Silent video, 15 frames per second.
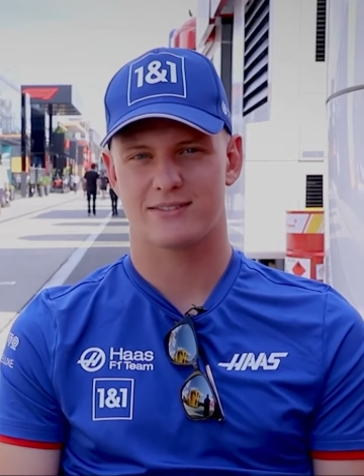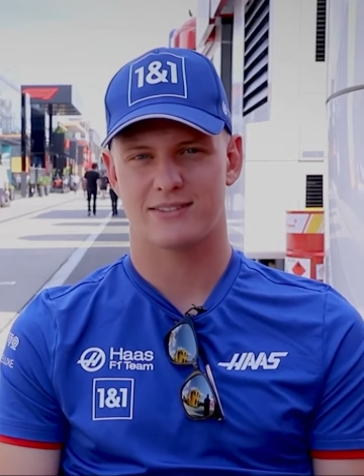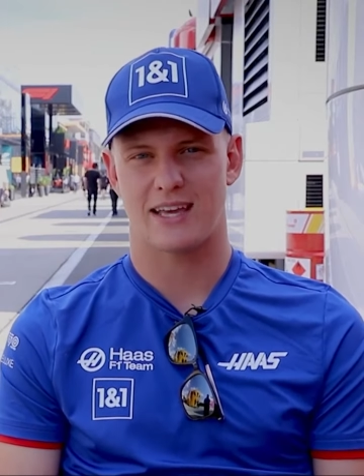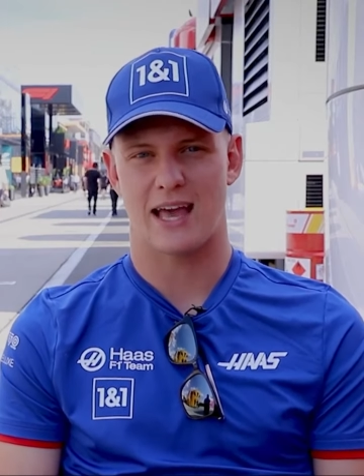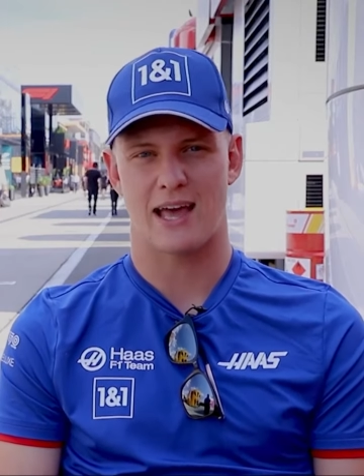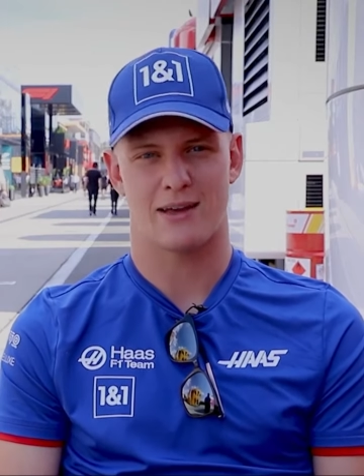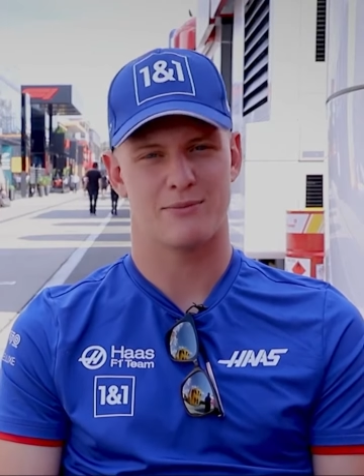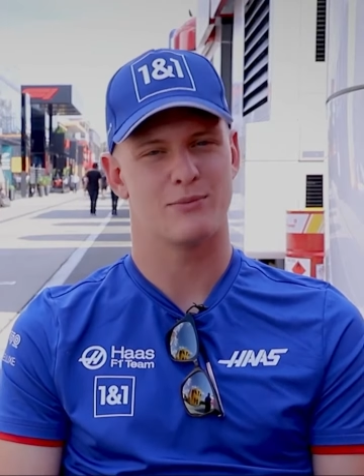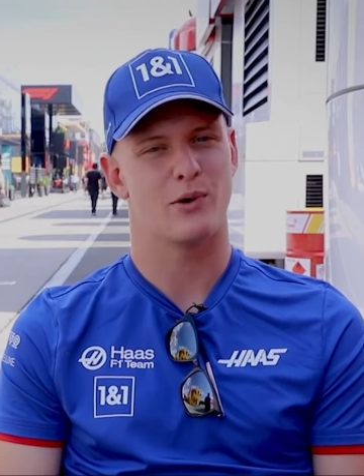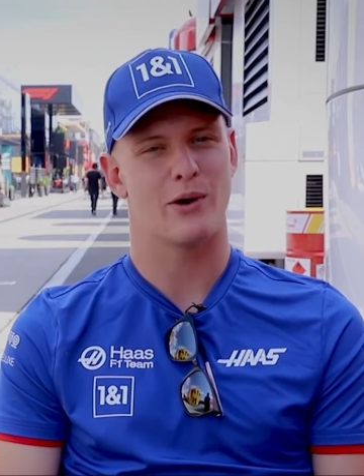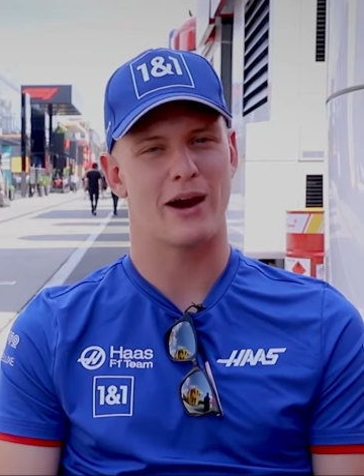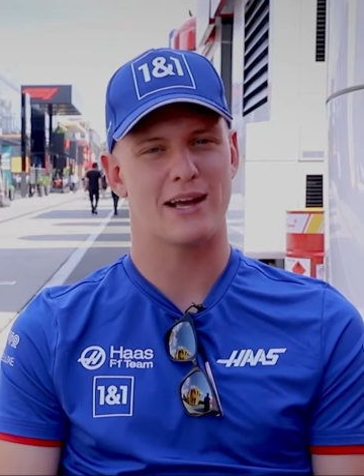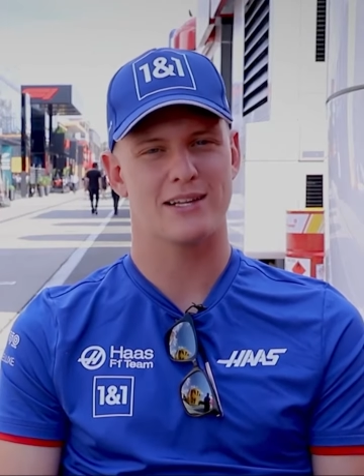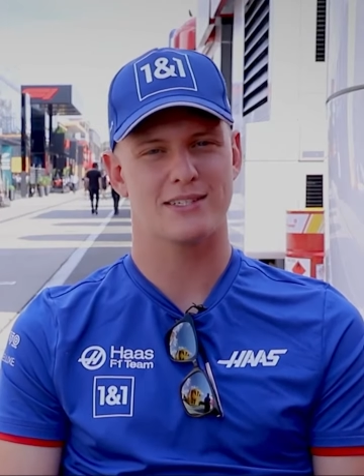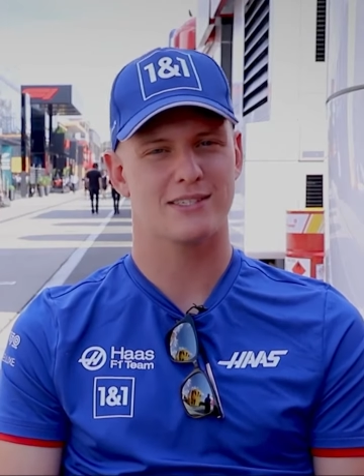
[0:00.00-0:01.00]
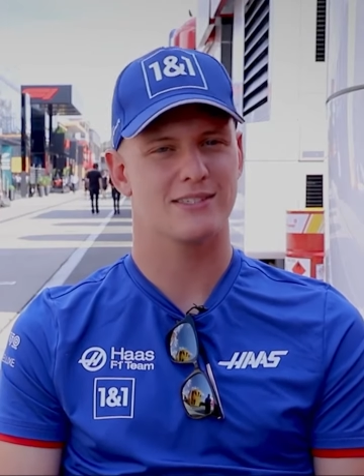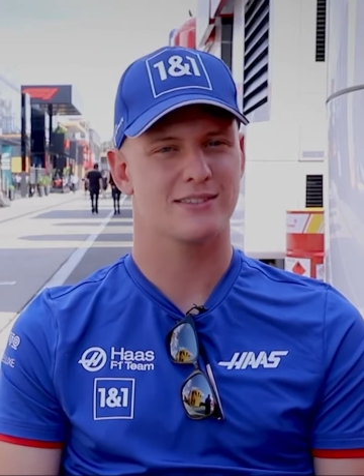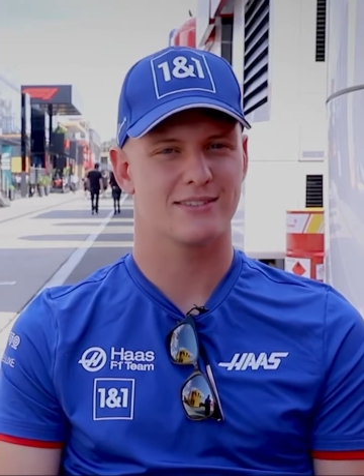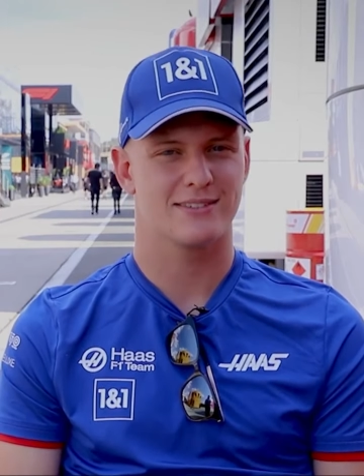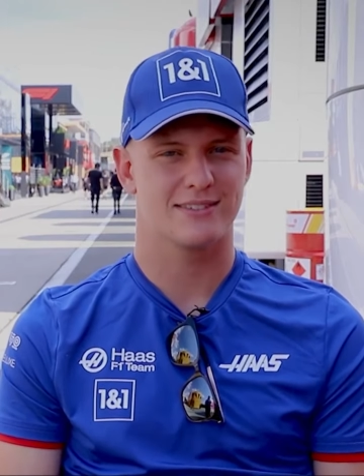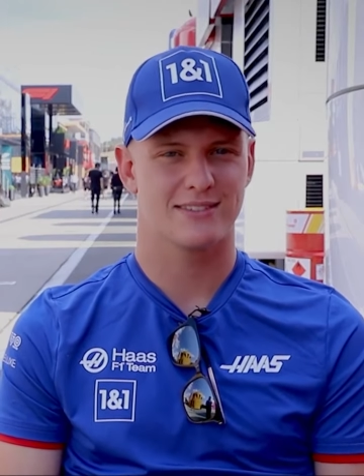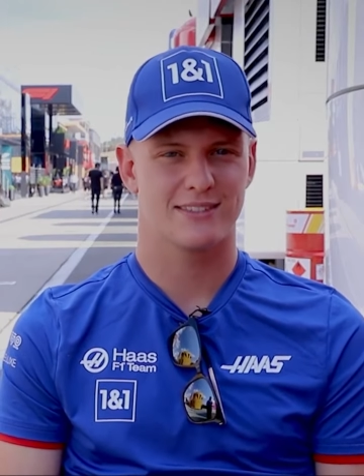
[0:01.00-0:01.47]
Yeah, meringues
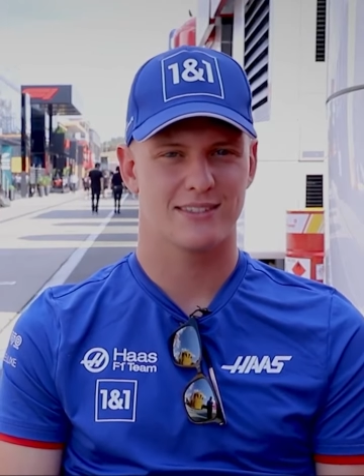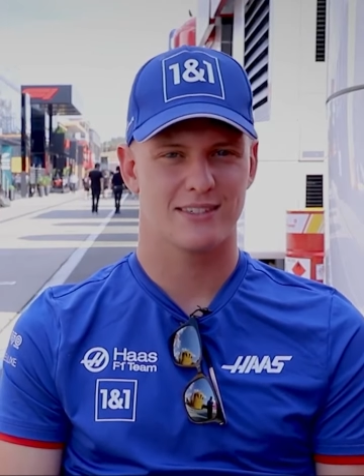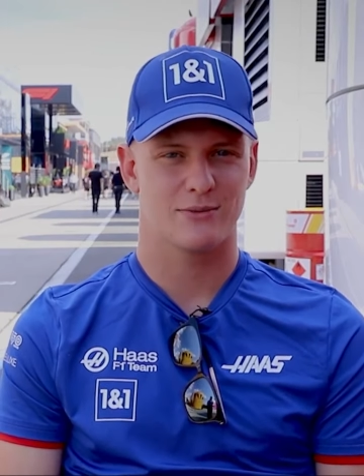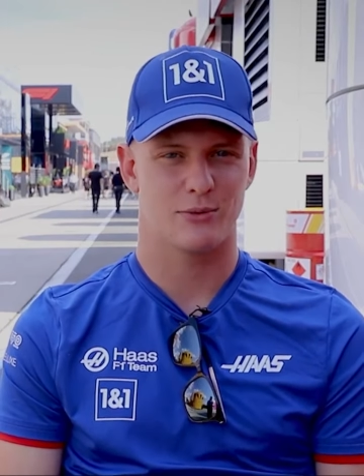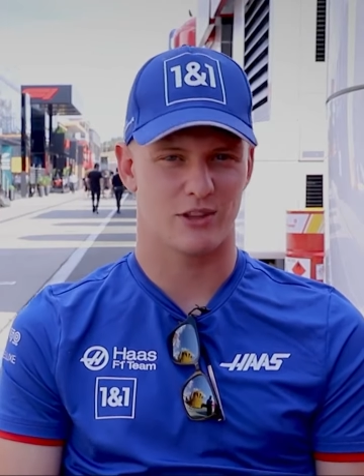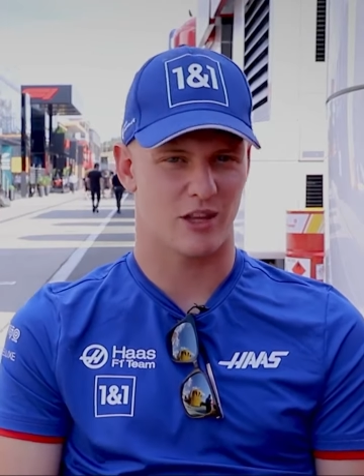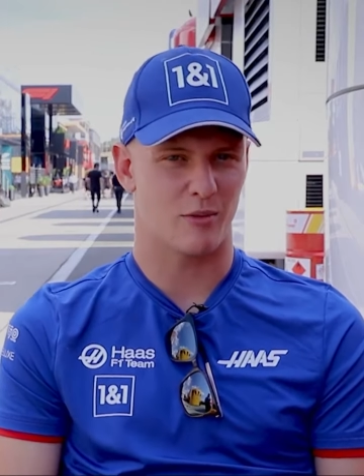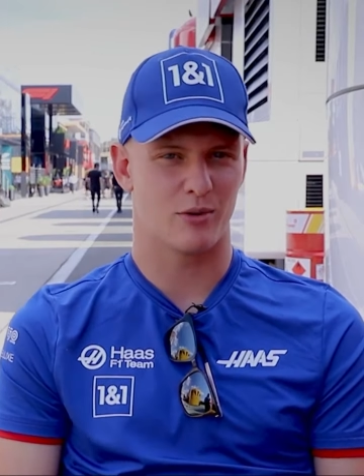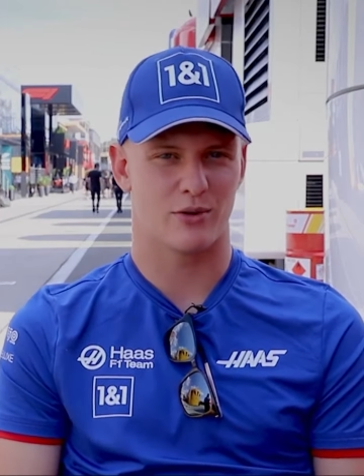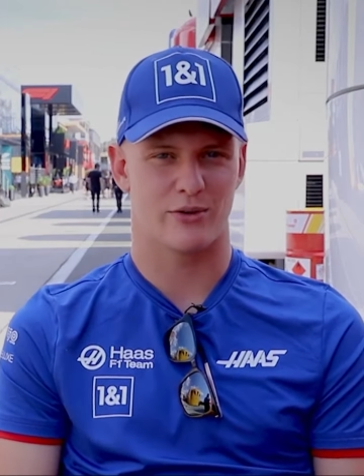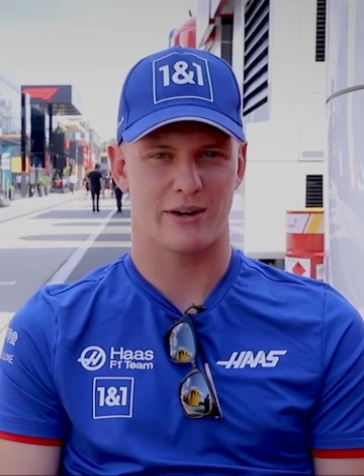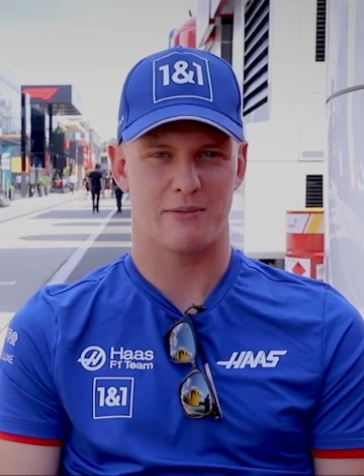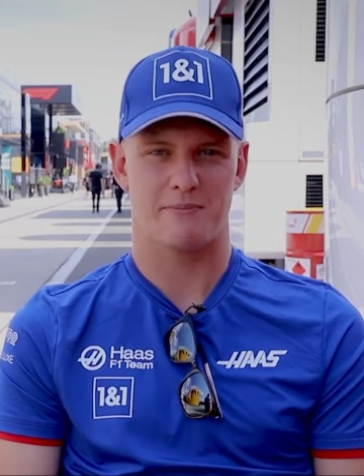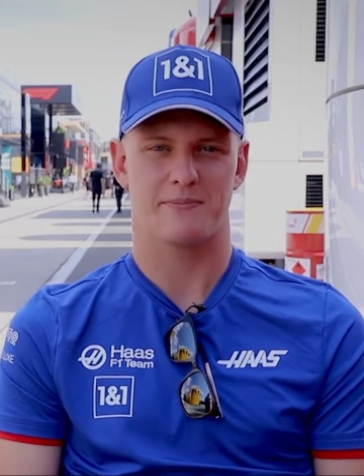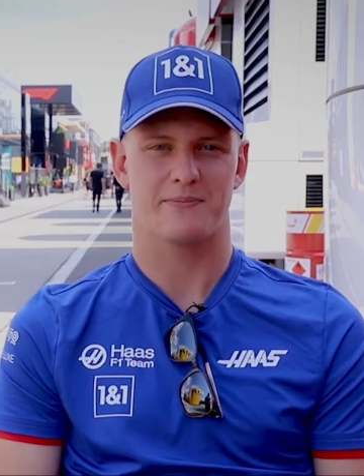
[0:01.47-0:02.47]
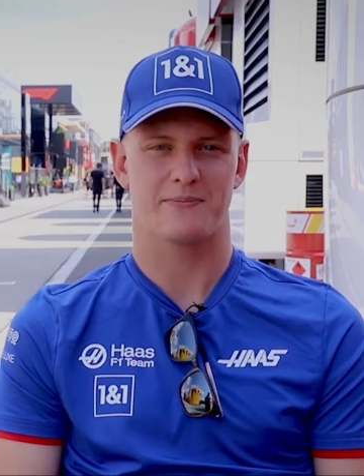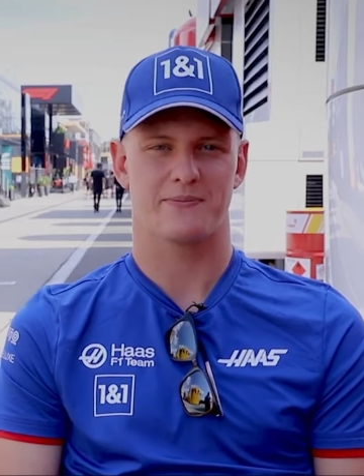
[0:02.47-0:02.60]
with double cream.